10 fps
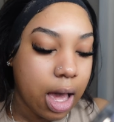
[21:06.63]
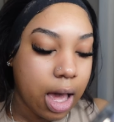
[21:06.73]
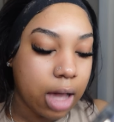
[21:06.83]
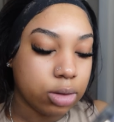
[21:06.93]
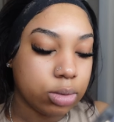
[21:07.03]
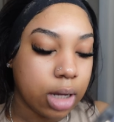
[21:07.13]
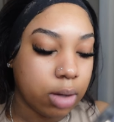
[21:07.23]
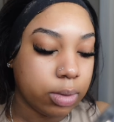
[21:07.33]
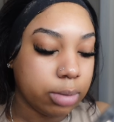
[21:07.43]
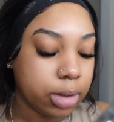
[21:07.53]
I do
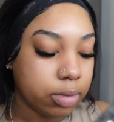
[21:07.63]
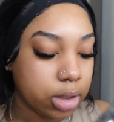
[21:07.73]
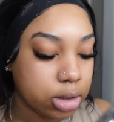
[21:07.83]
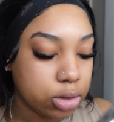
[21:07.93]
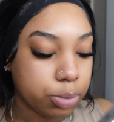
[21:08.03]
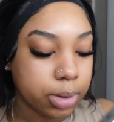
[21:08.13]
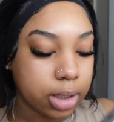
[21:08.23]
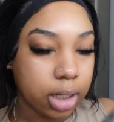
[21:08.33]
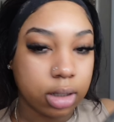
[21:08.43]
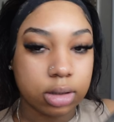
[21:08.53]
not want to be running super
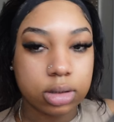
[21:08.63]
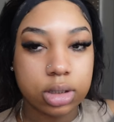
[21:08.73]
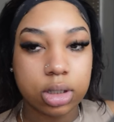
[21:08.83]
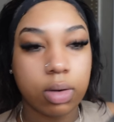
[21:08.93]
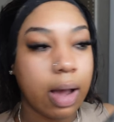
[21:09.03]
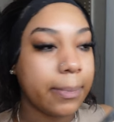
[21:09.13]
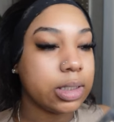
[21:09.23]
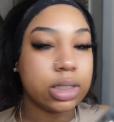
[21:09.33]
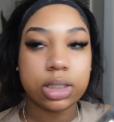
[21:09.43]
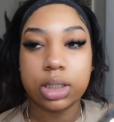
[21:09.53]
late. So I'm going
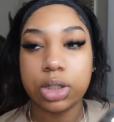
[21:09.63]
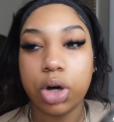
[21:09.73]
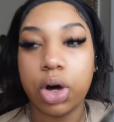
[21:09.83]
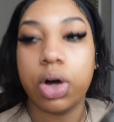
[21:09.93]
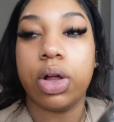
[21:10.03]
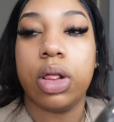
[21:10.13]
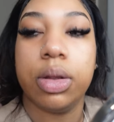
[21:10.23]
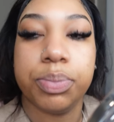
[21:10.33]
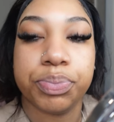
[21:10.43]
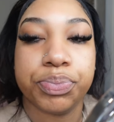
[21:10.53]
to see y'all
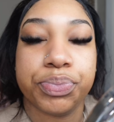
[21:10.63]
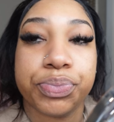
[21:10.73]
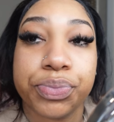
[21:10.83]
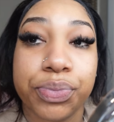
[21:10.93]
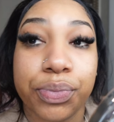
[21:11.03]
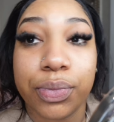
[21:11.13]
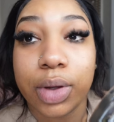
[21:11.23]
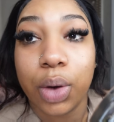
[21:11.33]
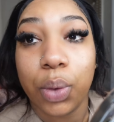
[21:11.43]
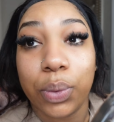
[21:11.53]

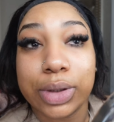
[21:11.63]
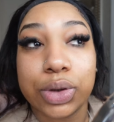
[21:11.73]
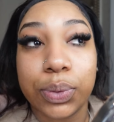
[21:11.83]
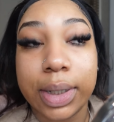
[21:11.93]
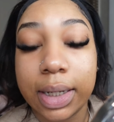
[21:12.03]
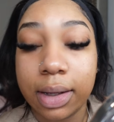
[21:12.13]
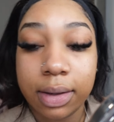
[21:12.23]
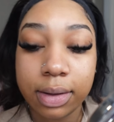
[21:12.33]
once we're done.